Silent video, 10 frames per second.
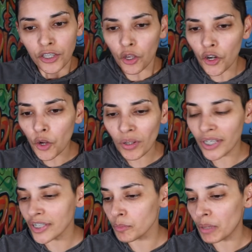Don't know what
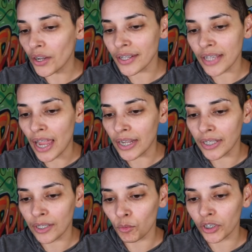this is about
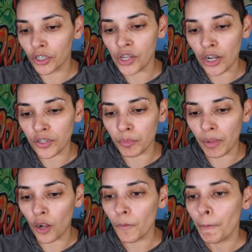exactly, what the channel's
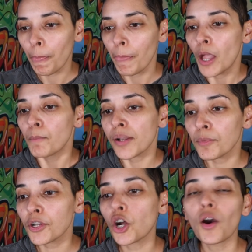about, but I'm
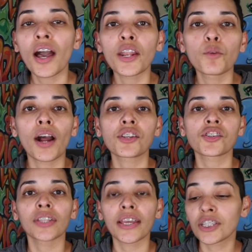gonna go ahead and watch
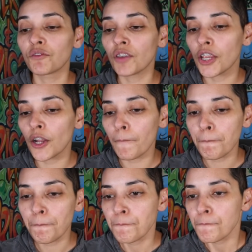the latest
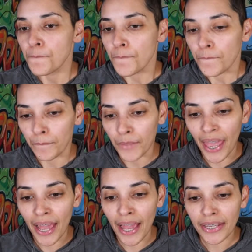video,
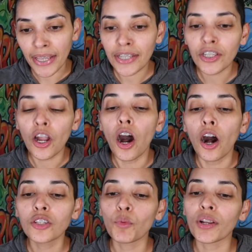and it is
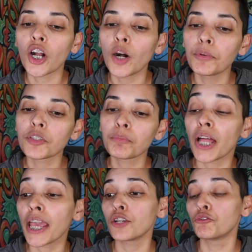called When Couples
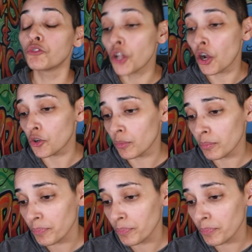Play Uno.